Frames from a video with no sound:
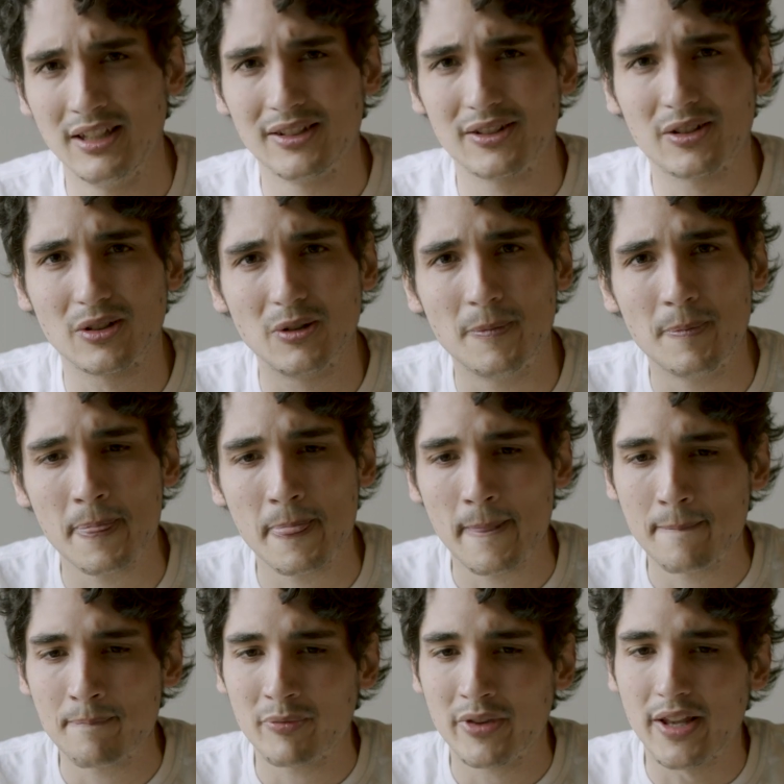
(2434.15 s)
So
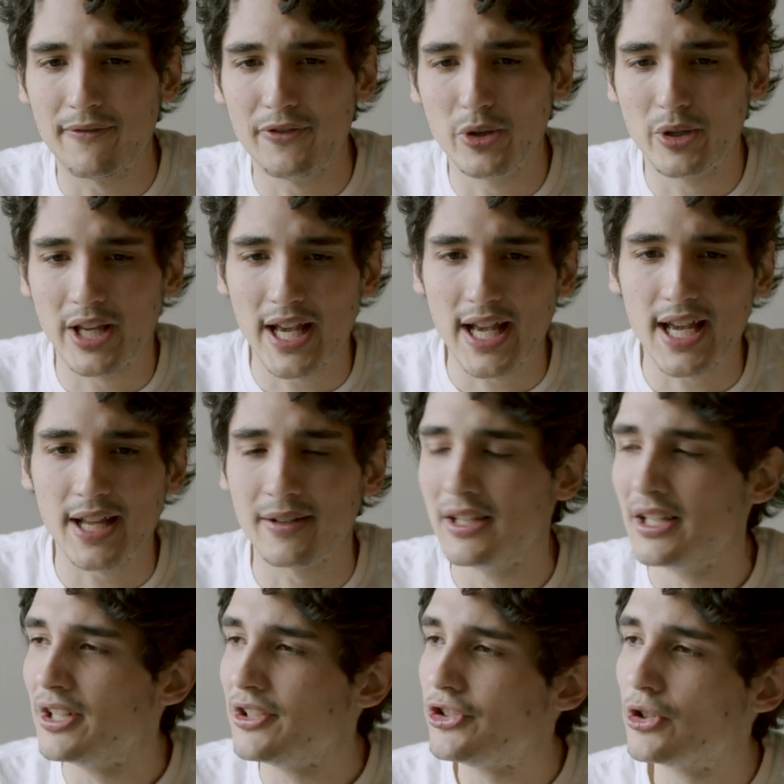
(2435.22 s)
if you can,
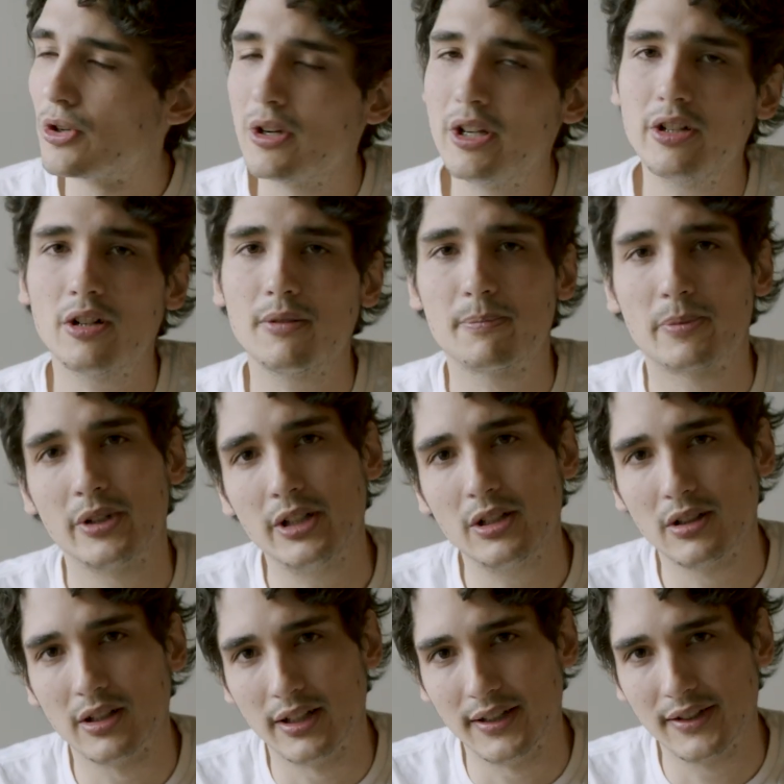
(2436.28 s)
join our prayer
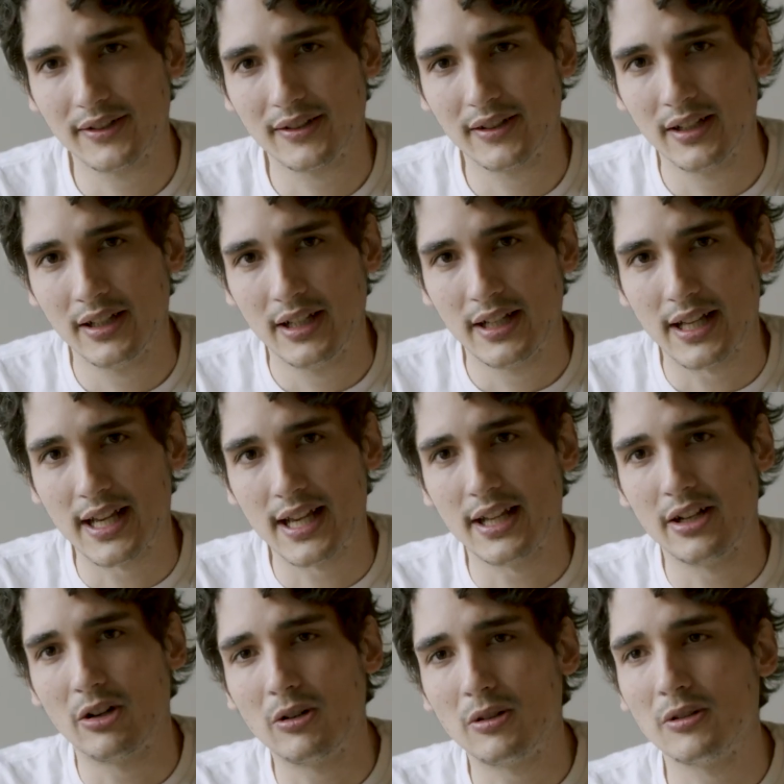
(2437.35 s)
list.
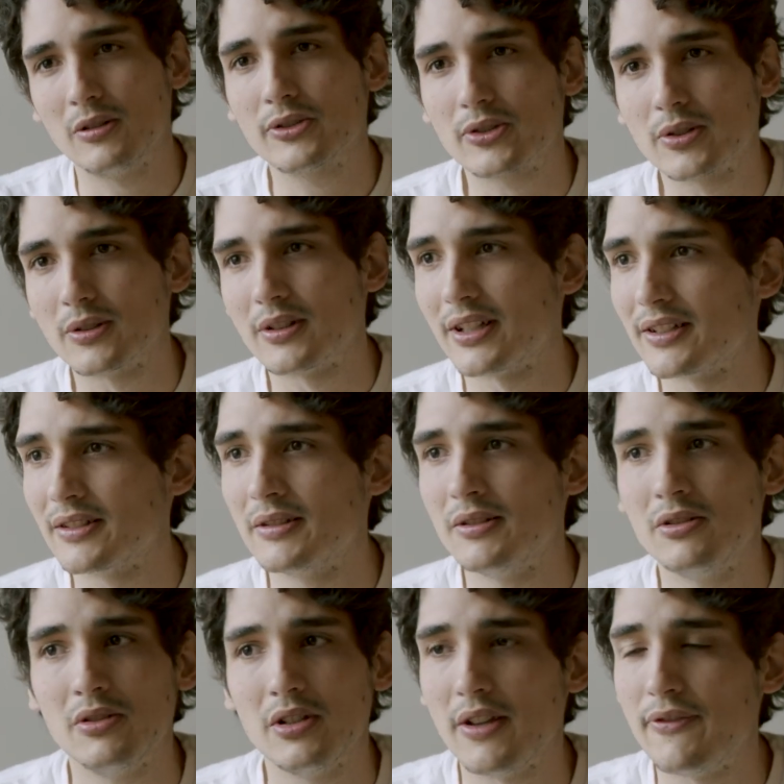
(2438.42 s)
And also, like,
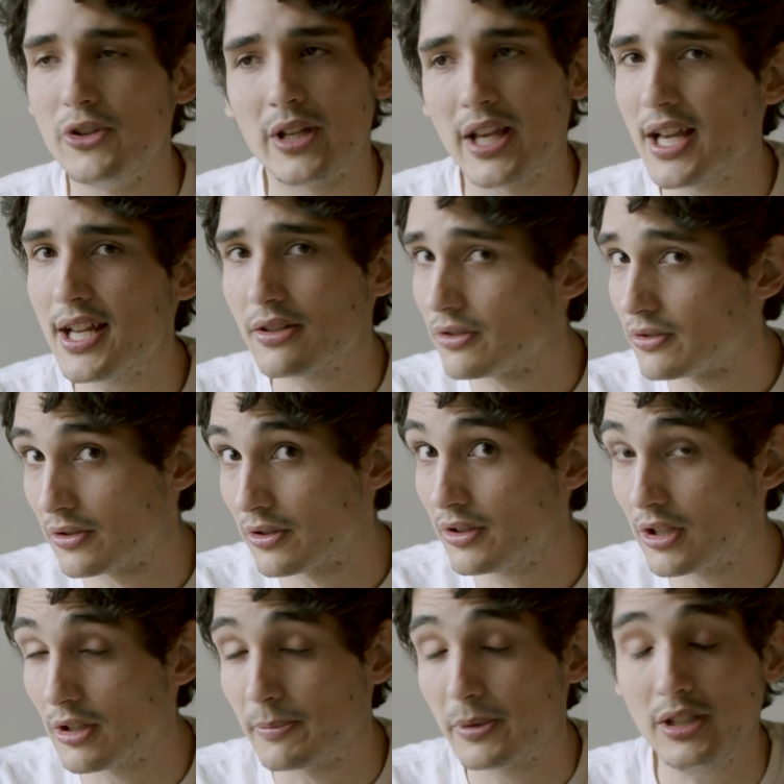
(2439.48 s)
if you can't join
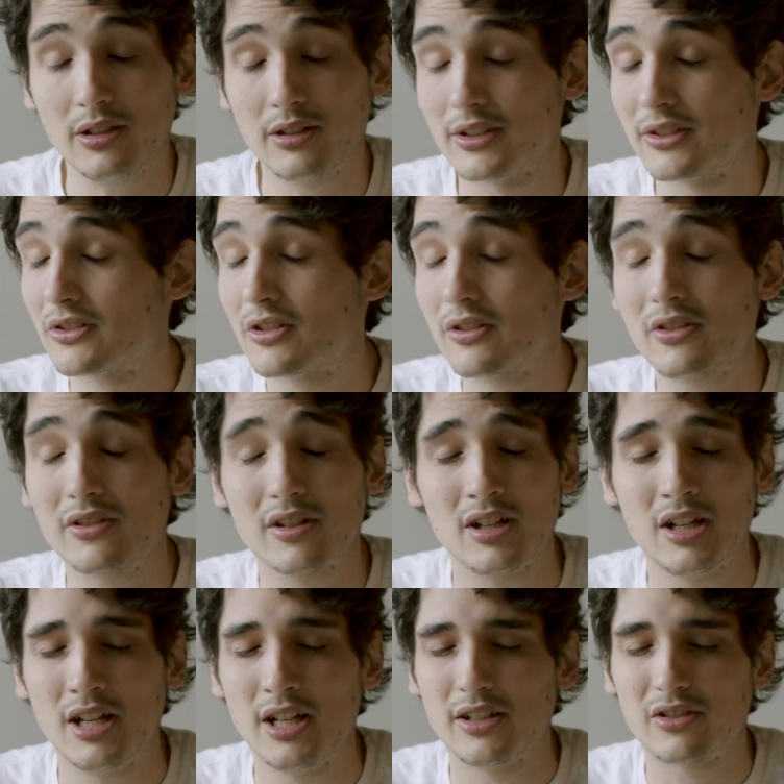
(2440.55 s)
our prayer list, just
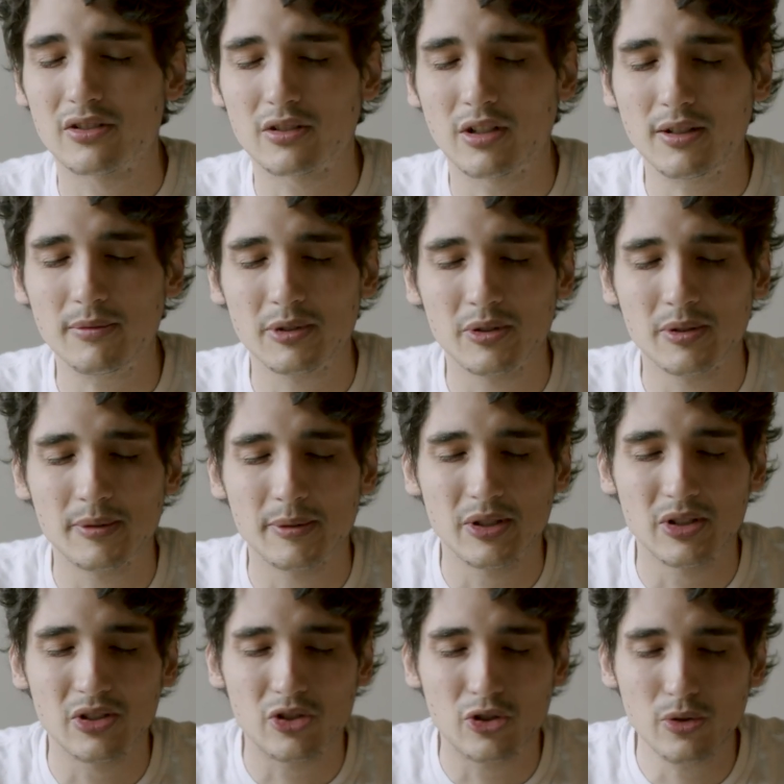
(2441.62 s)
start
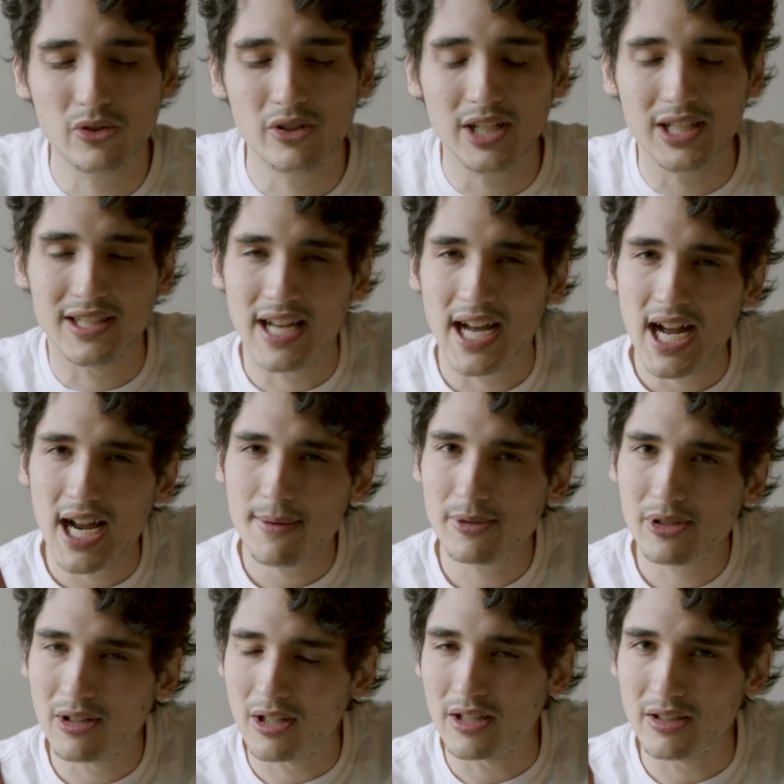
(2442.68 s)
choosing a time
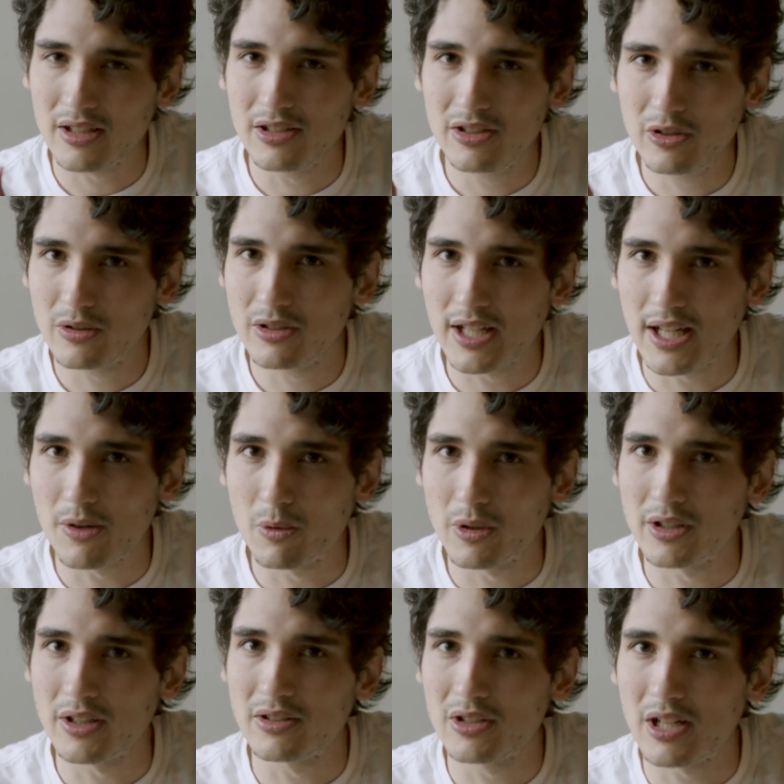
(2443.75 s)
slot in your day
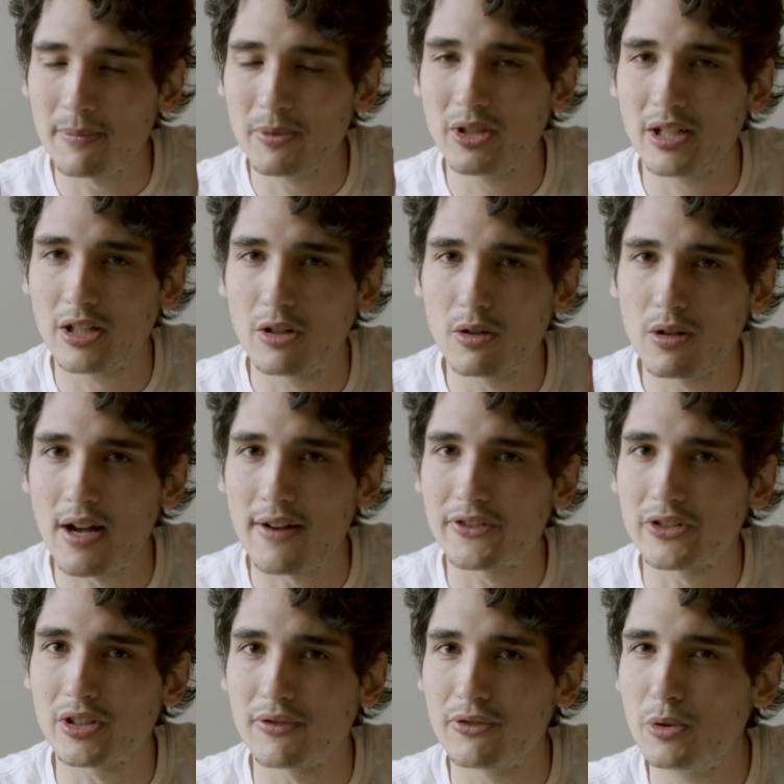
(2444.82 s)
where I'm gonna go
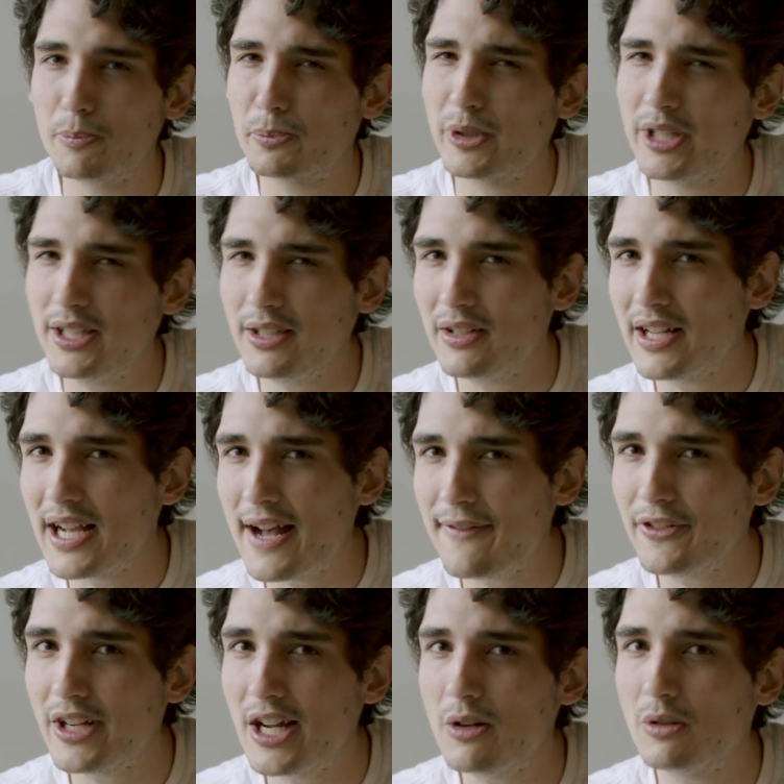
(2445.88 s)
after. If you prayed
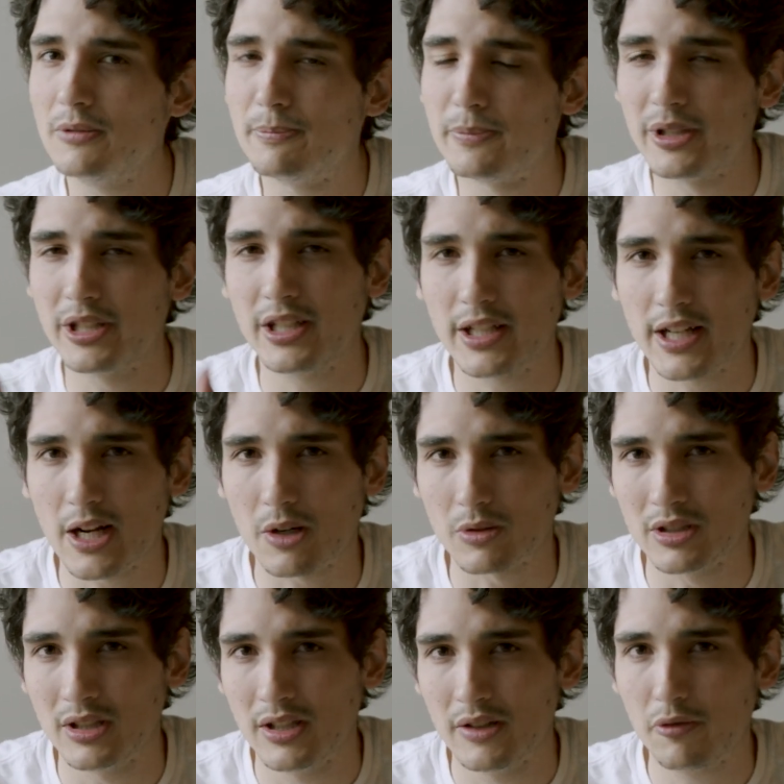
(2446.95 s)
half an hour, pray an
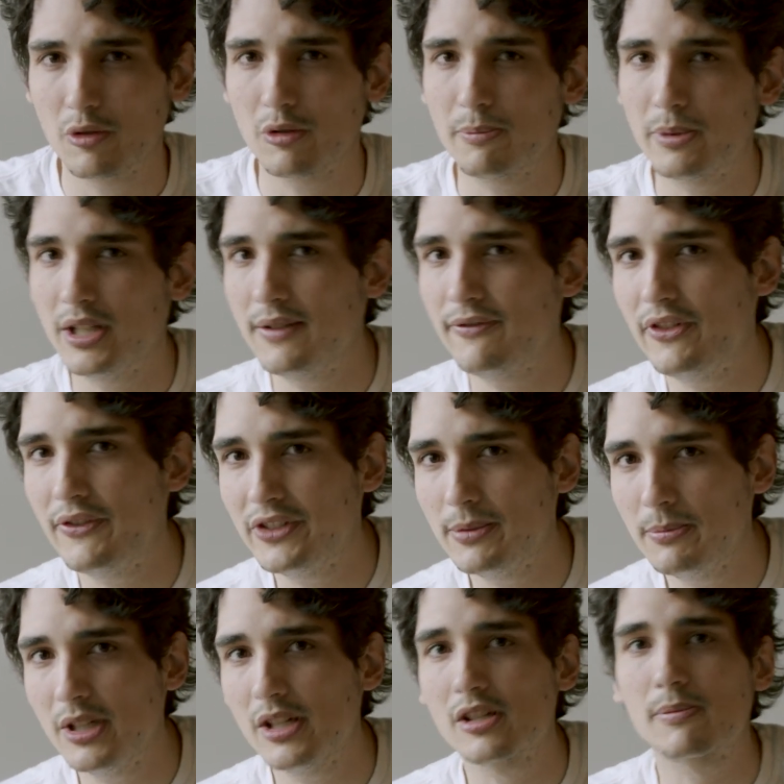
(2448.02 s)
hour. If you were praying 15
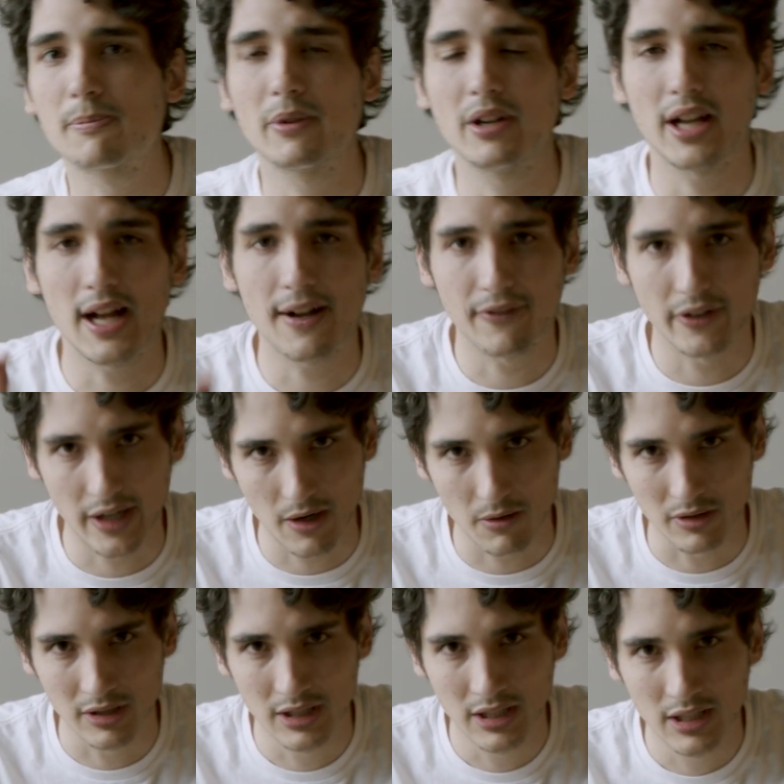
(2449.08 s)
minutes, pray half an hour.
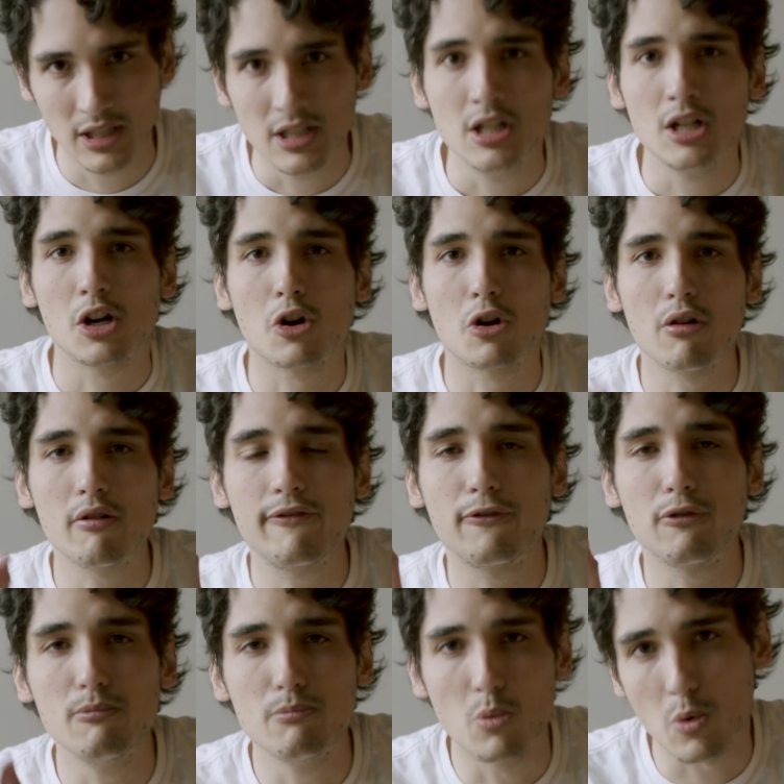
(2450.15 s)
Go
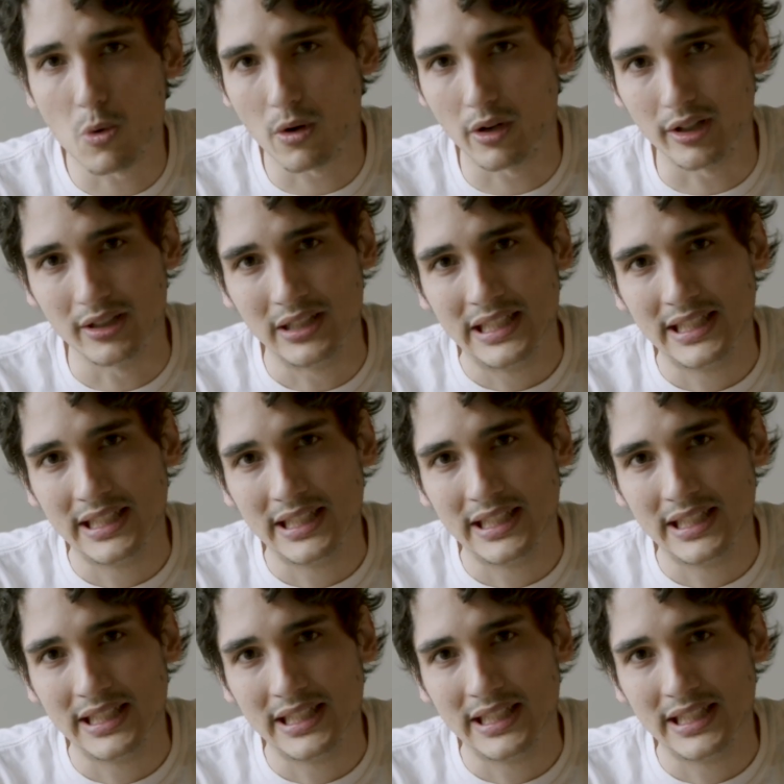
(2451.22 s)
for more.